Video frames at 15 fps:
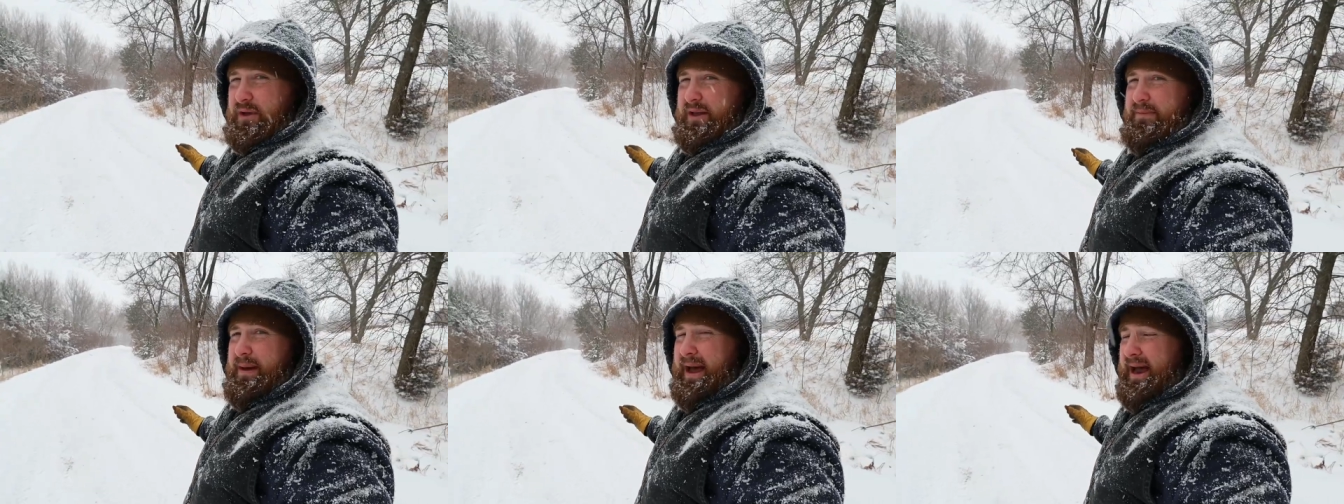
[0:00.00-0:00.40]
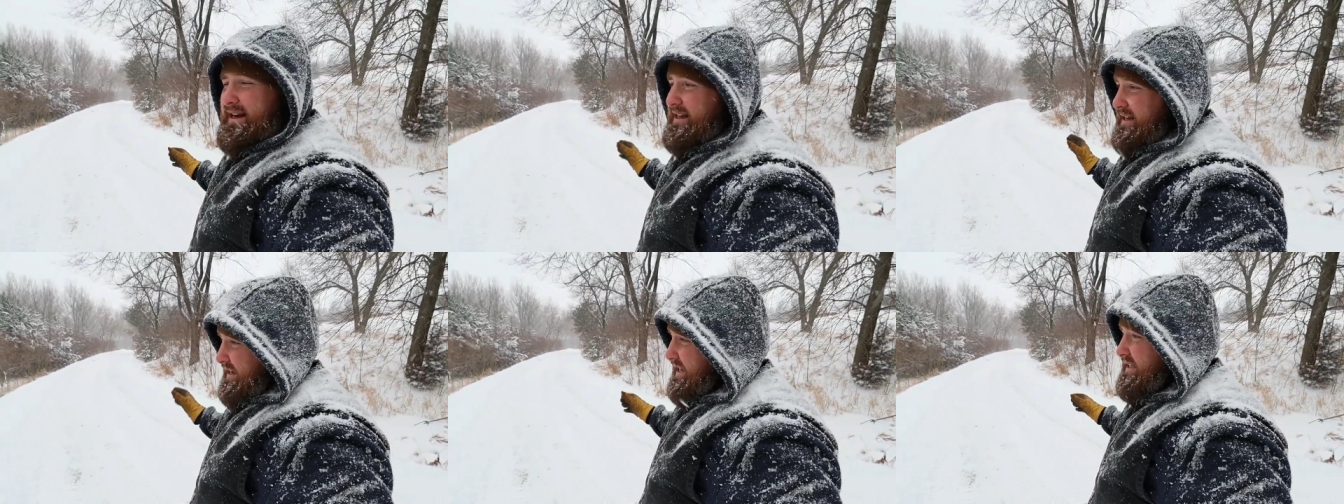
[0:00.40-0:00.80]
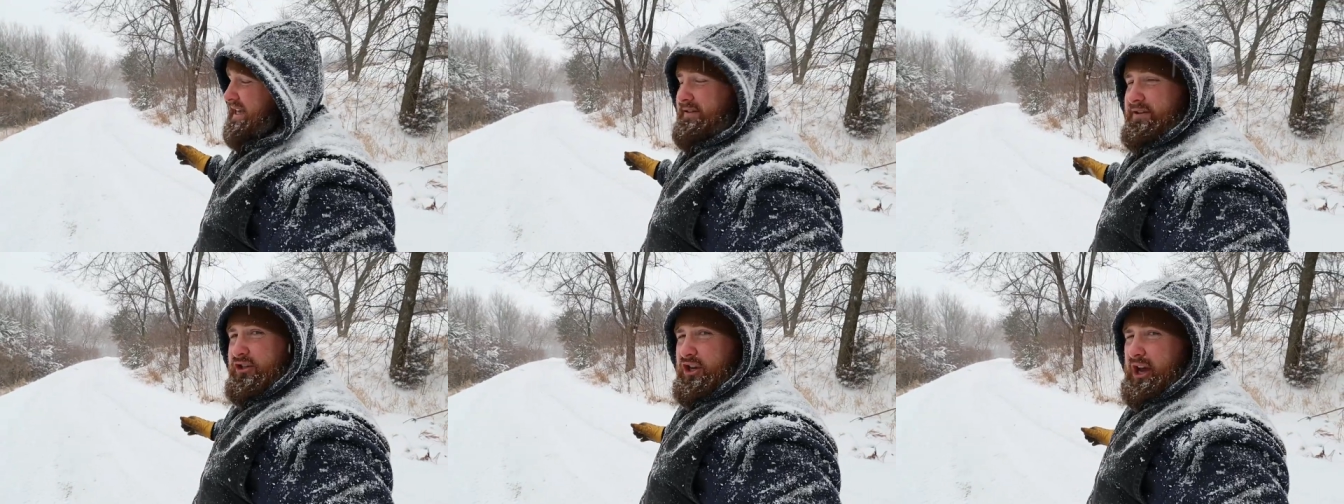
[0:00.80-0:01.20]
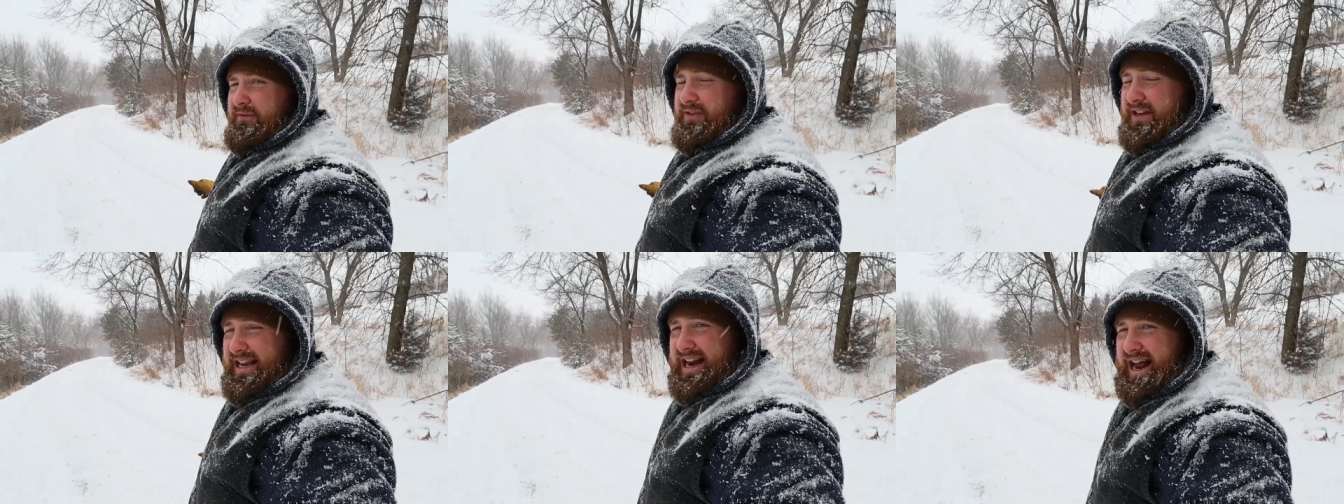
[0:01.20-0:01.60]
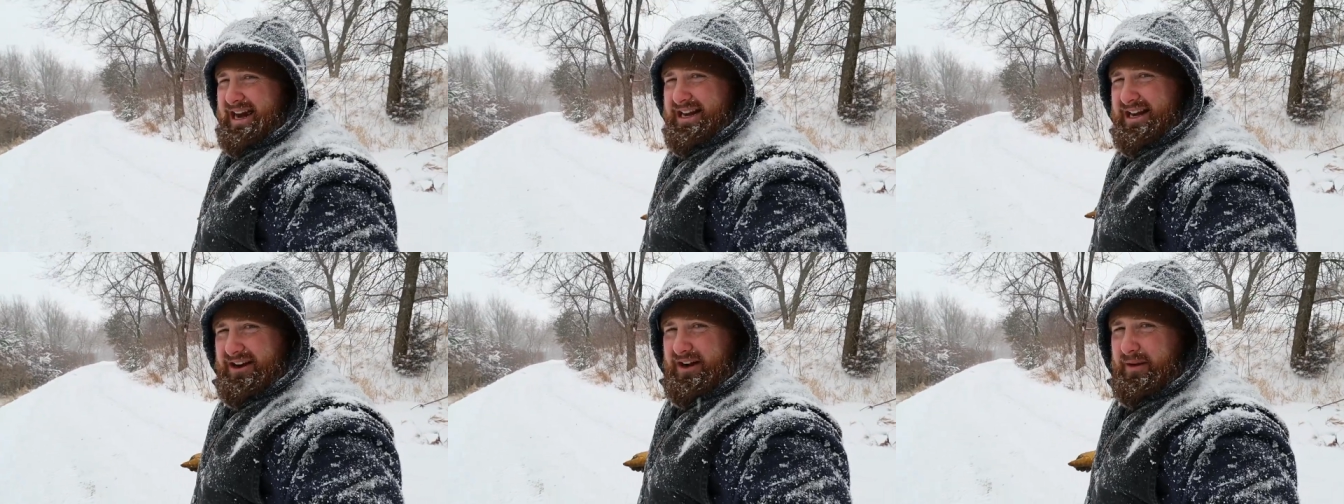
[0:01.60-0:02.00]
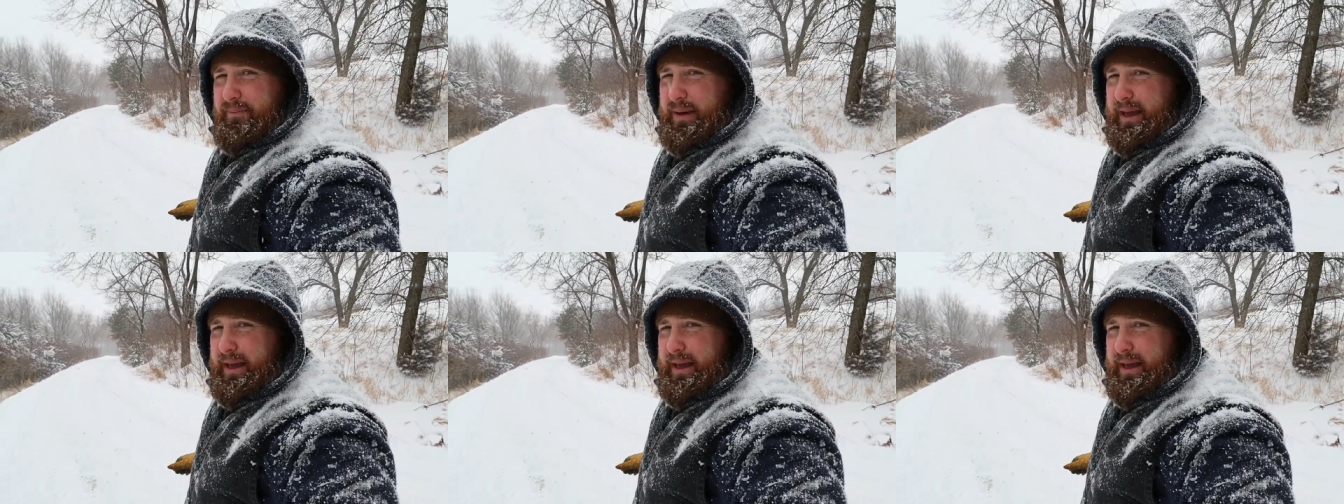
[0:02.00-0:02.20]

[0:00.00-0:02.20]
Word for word: really bad, it's even tough to get out of here in a